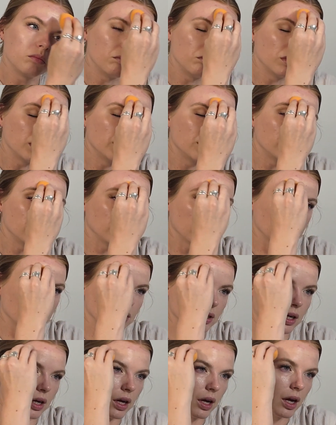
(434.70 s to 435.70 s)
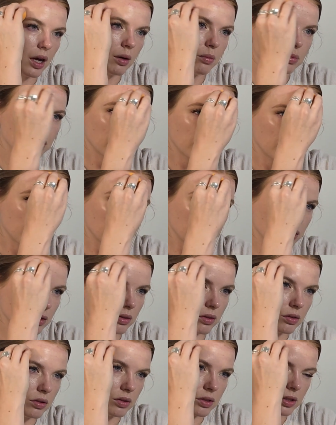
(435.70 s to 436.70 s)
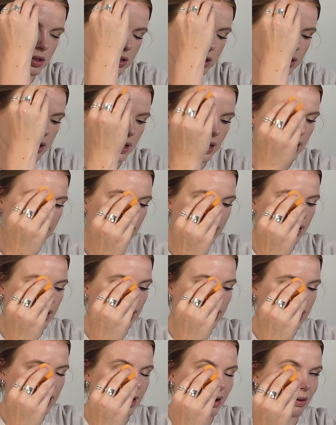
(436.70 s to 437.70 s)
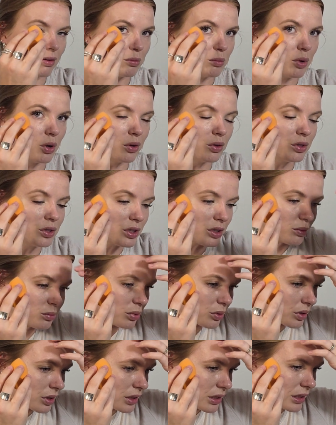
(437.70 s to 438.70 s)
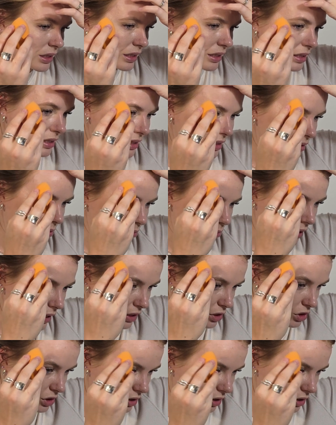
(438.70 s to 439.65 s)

Blend around our eyebrows. And now most important, make sure